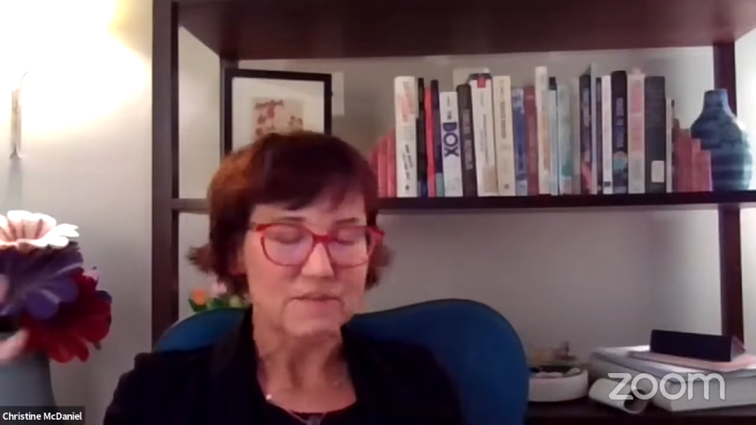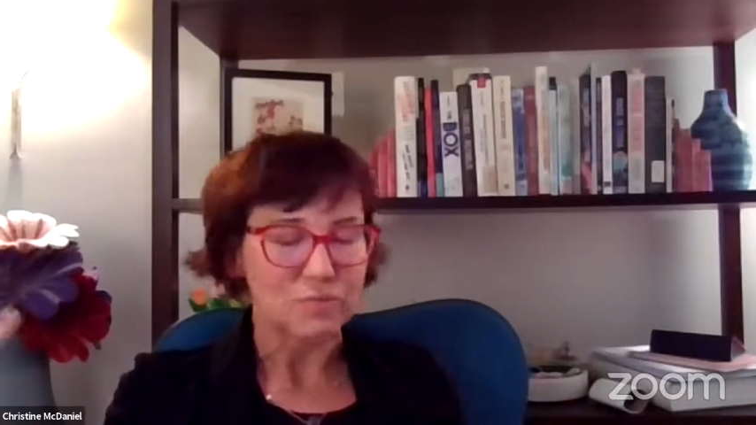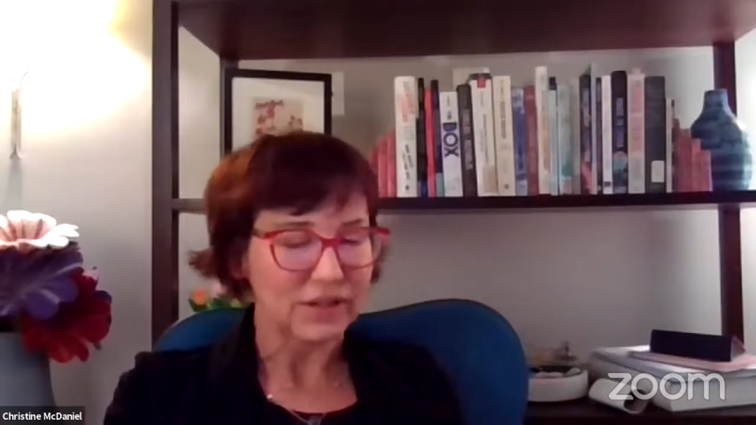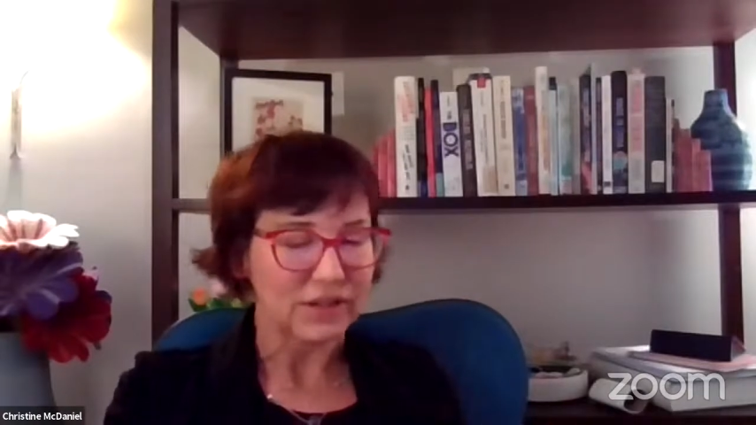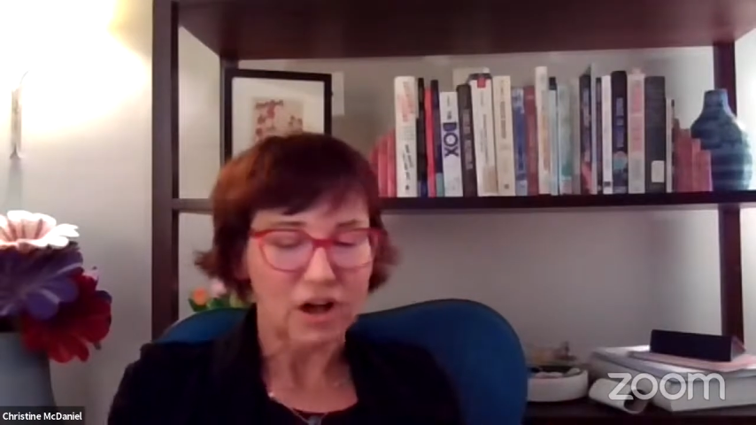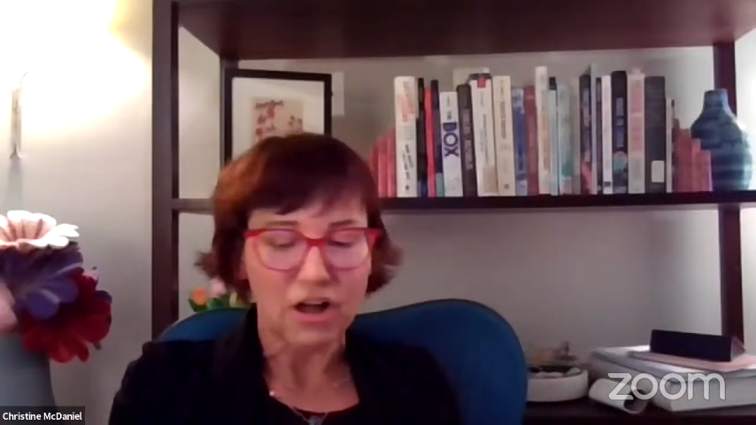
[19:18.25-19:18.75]
and
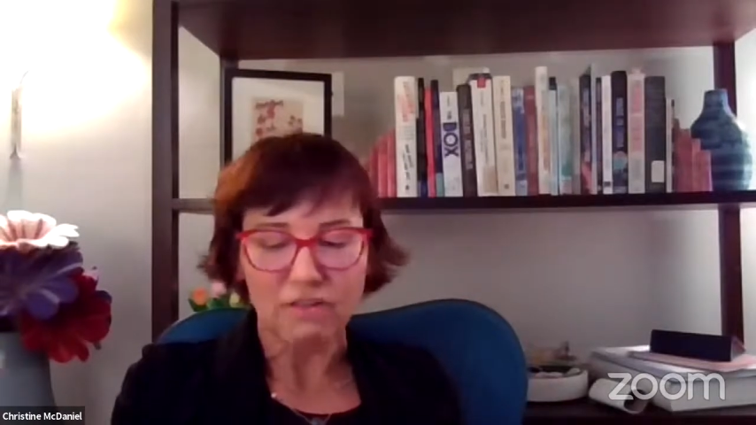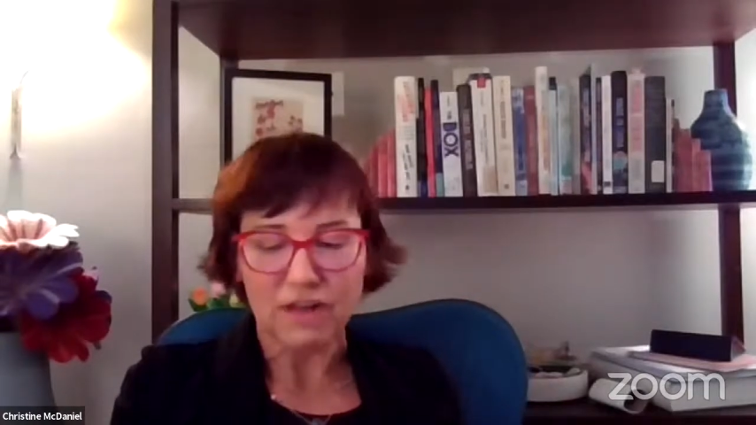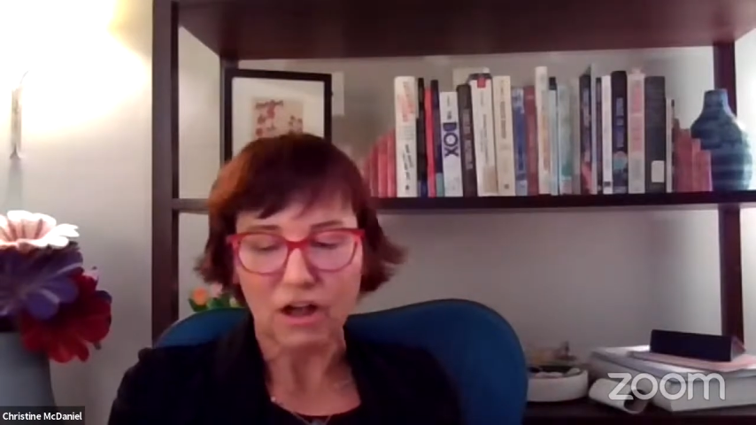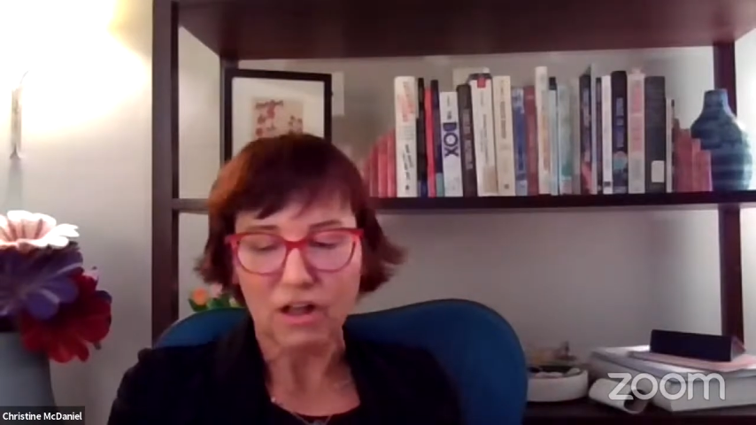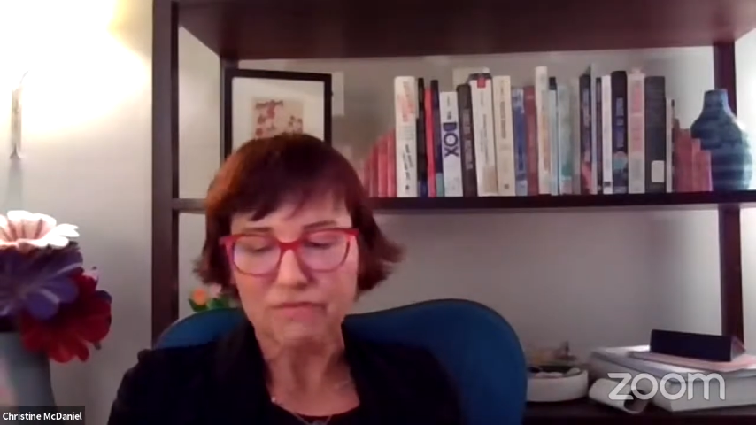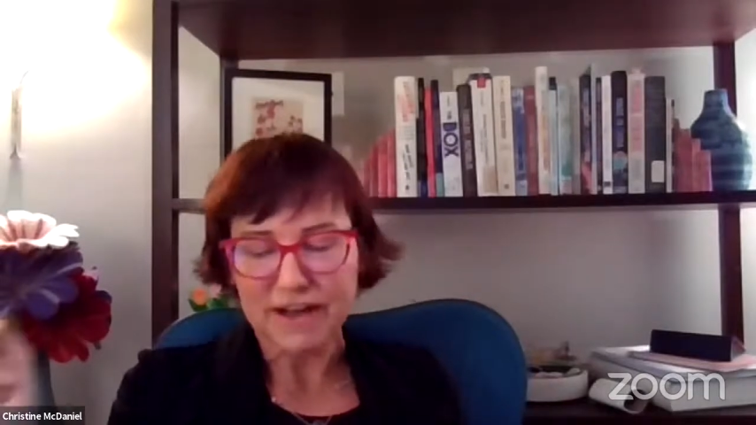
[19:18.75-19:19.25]
really all
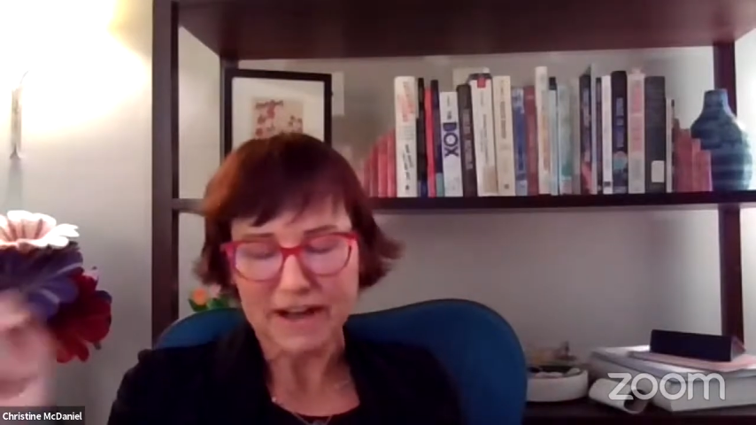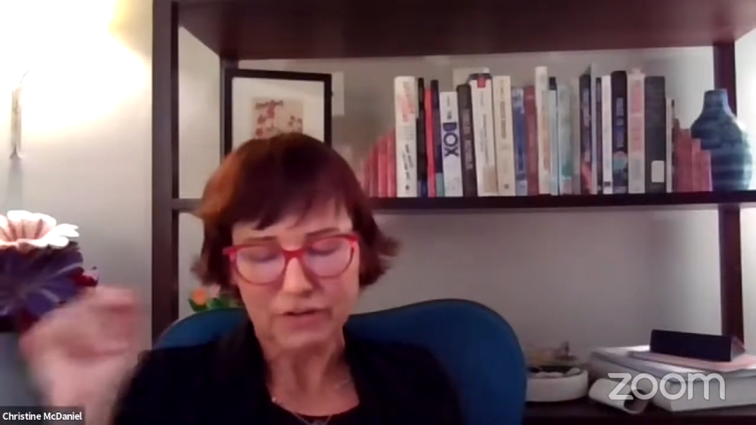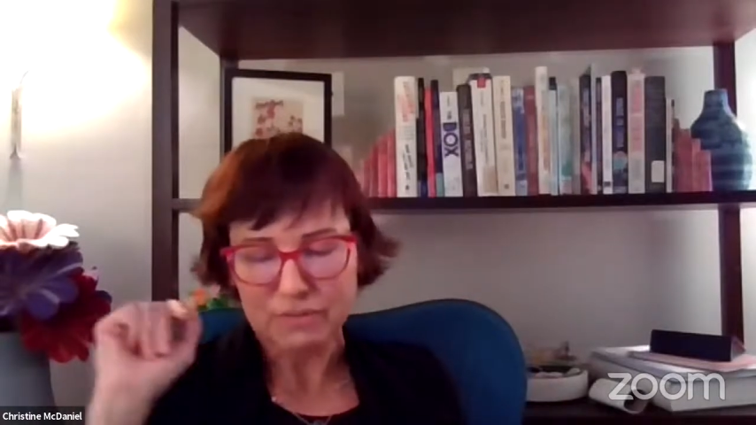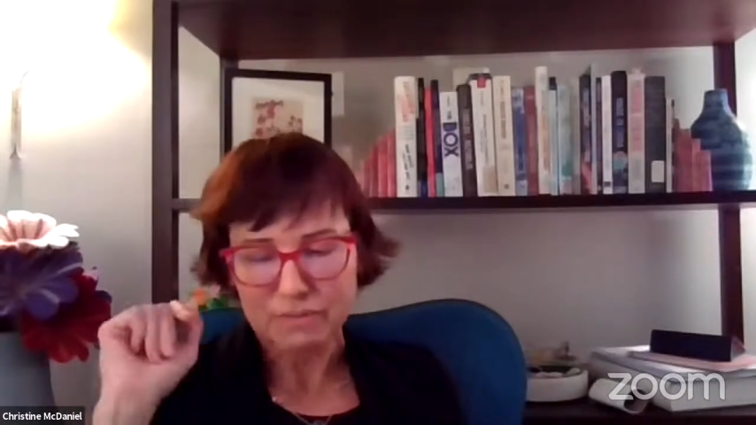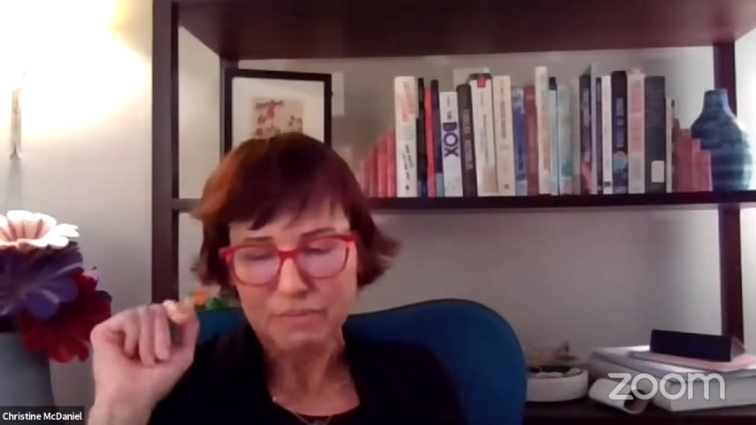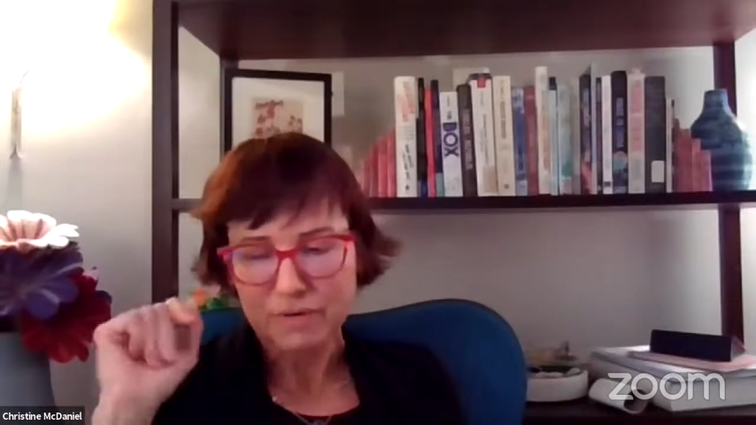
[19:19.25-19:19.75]
factor
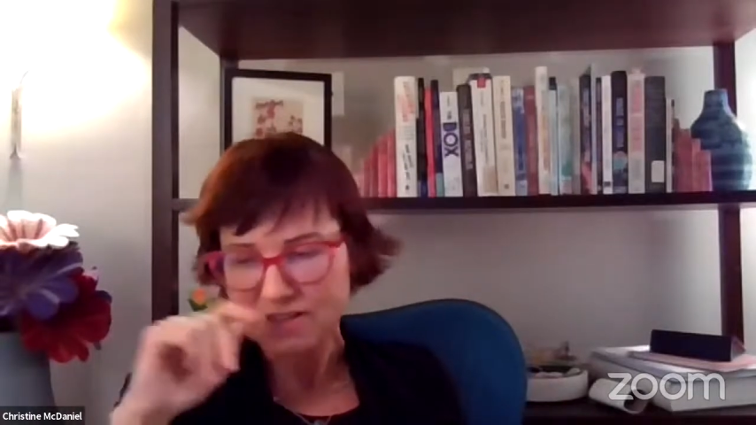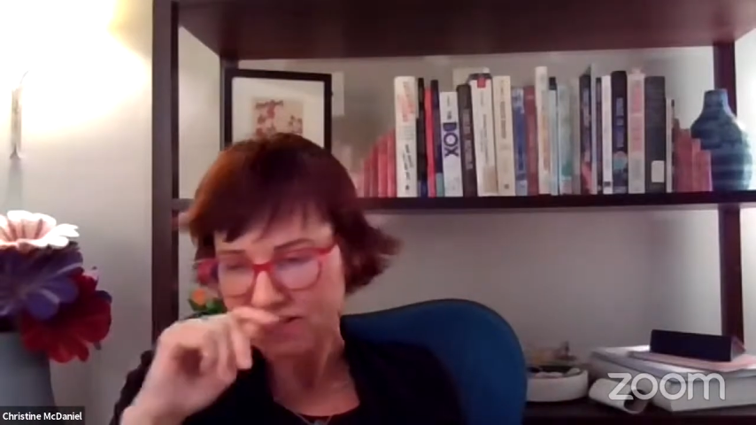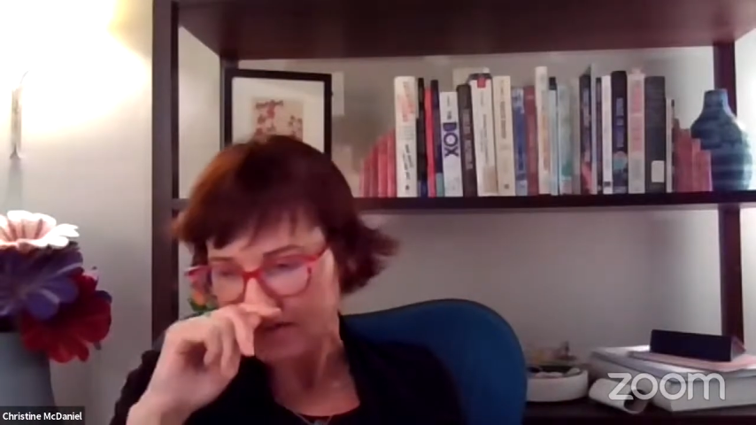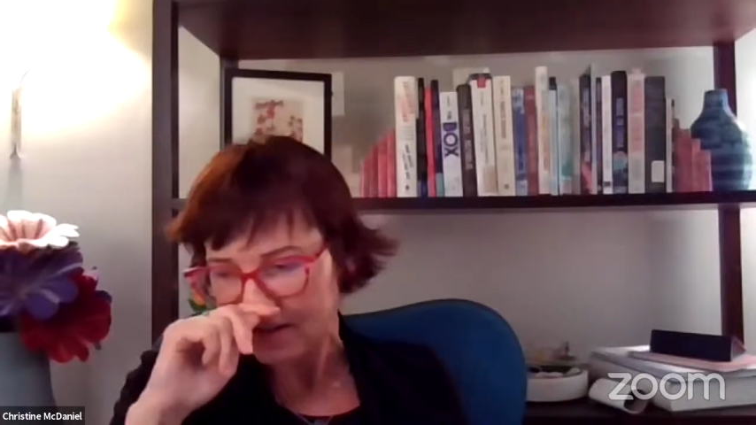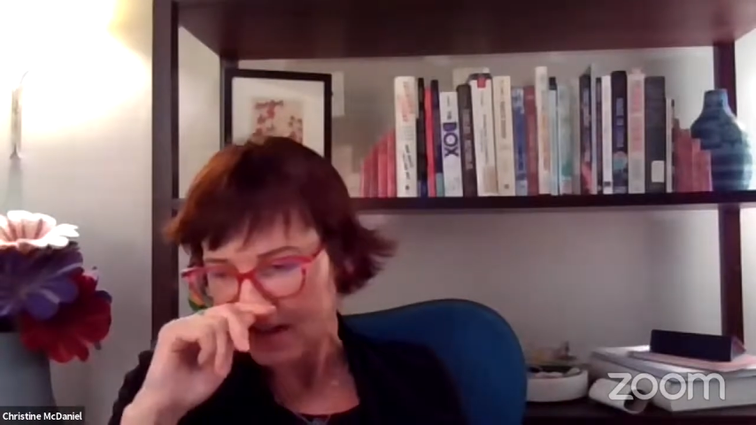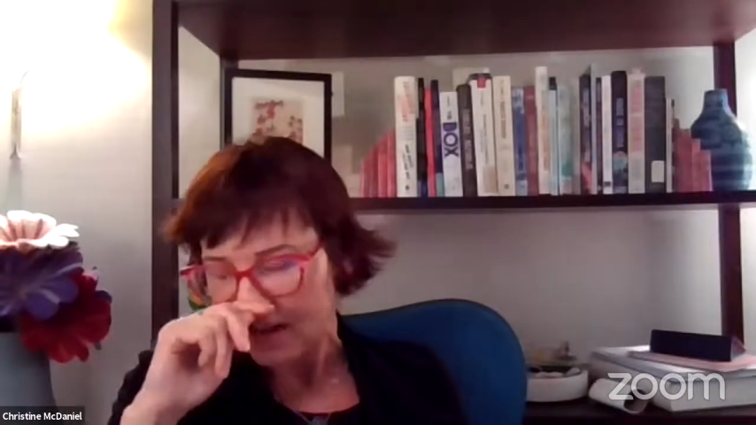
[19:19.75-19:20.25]
input
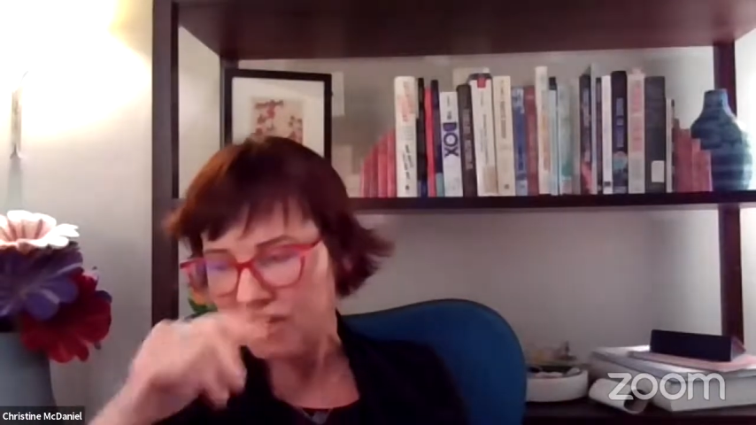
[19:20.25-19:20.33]
prices.